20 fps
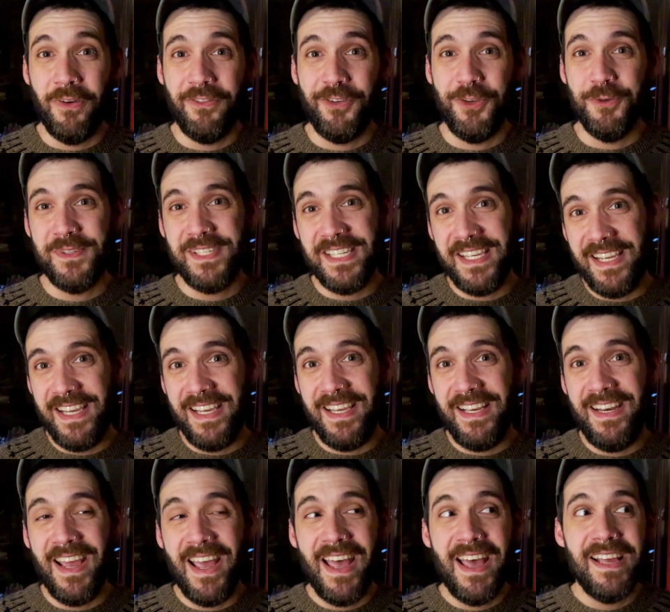if you
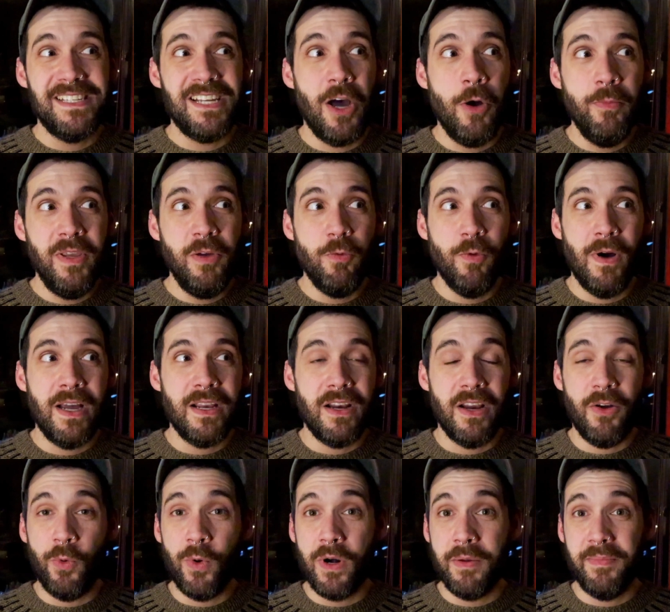did. Tell me what
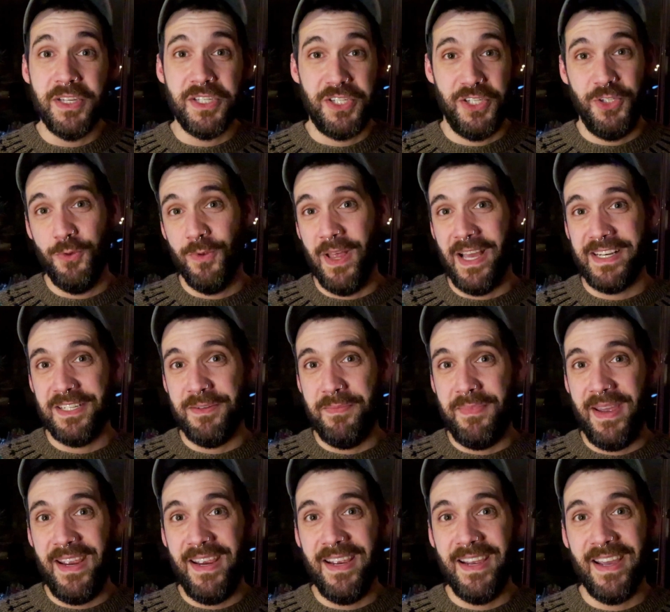ornaments you like to
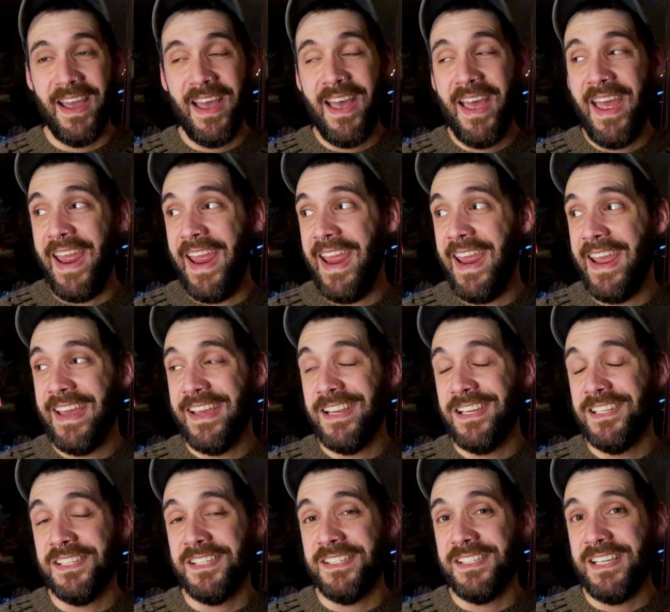make,
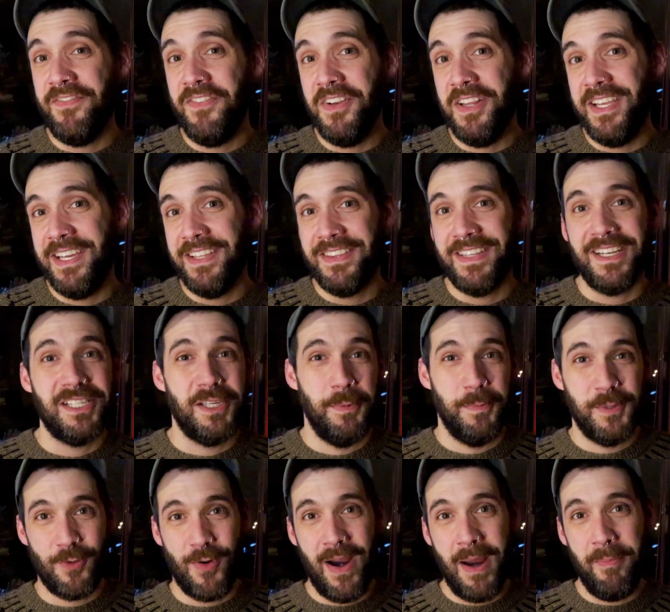and definitely hit that
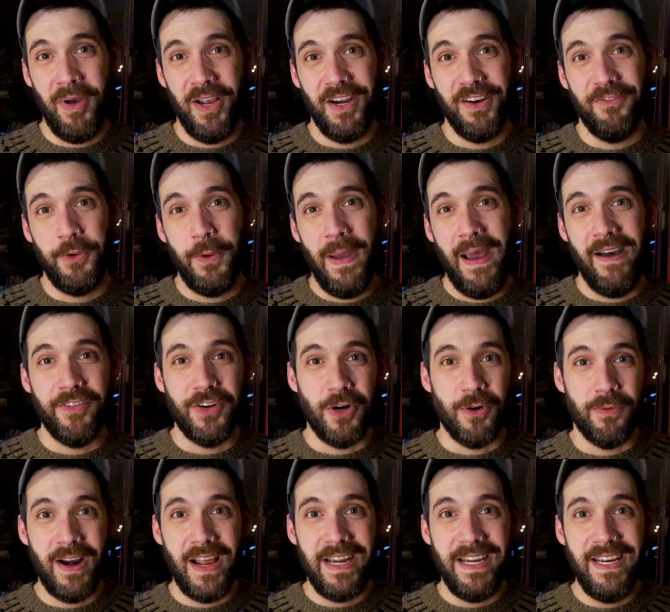subscribe button if you haven't
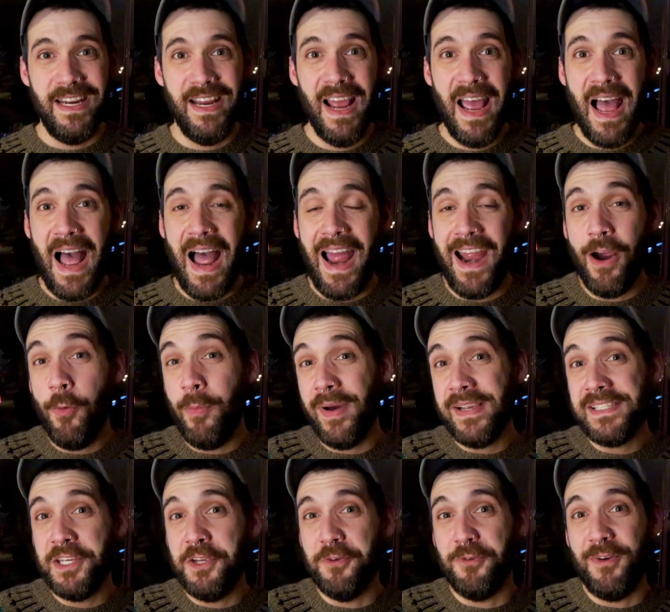already. I hope I
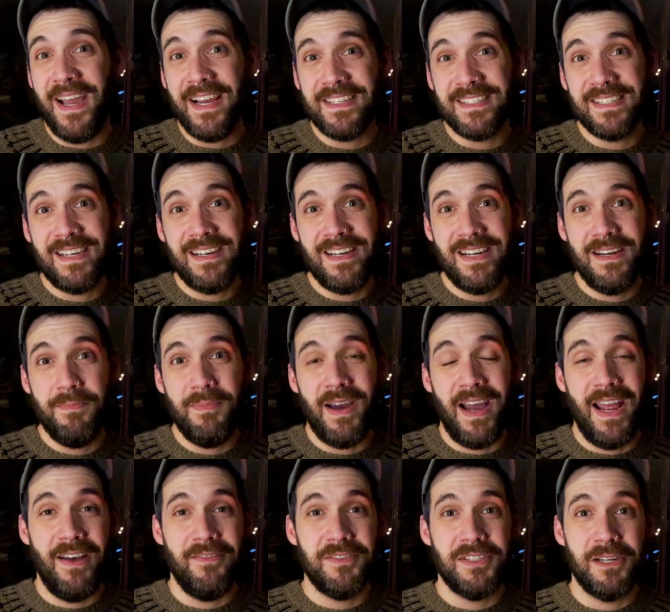see you next time. I
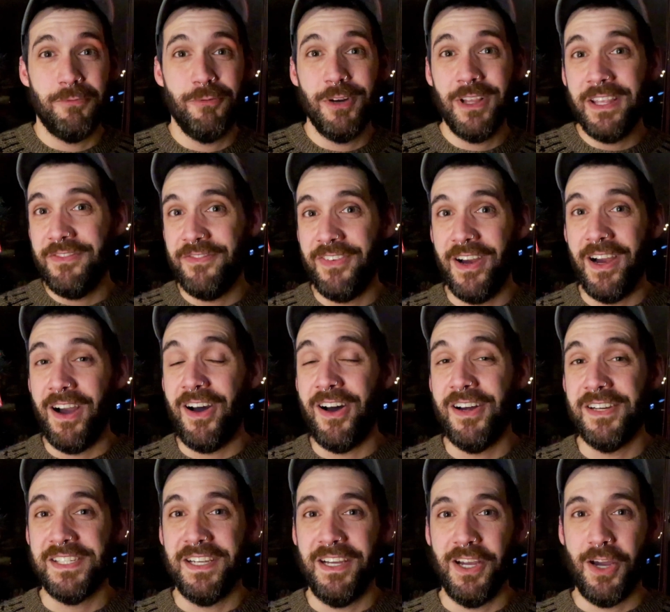have some really fun
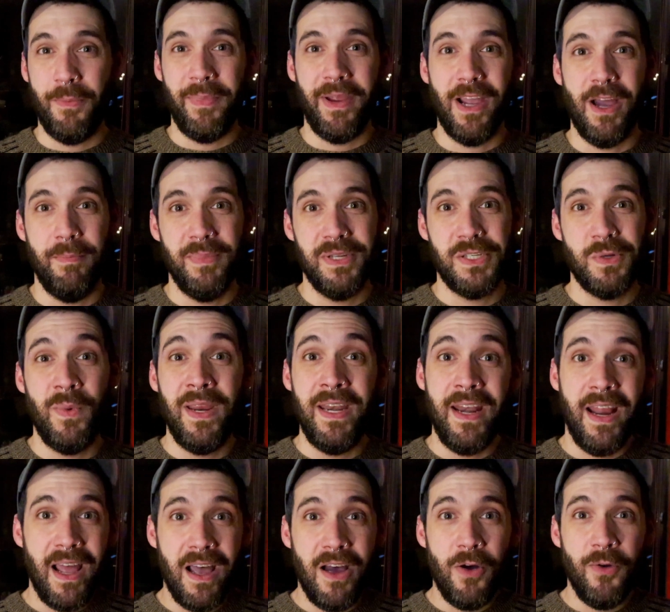content coming up between
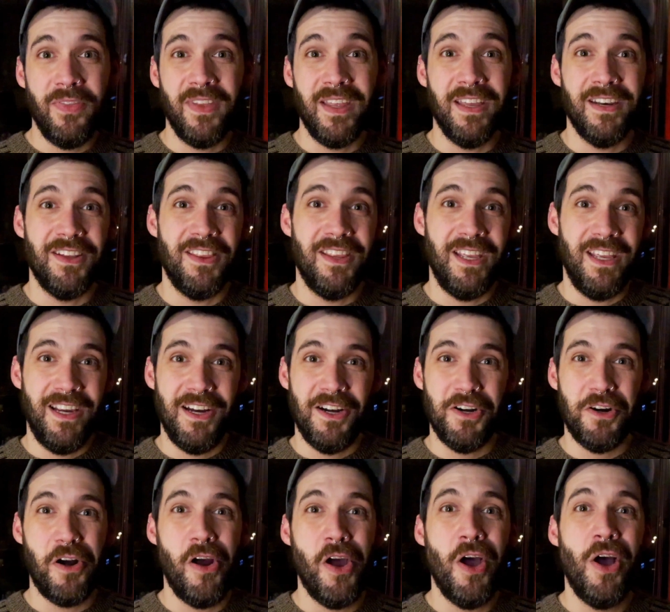now and the end of the
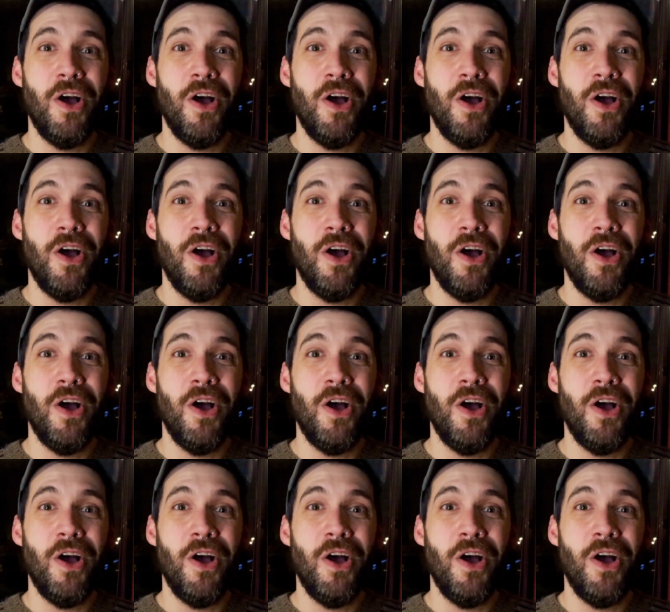year,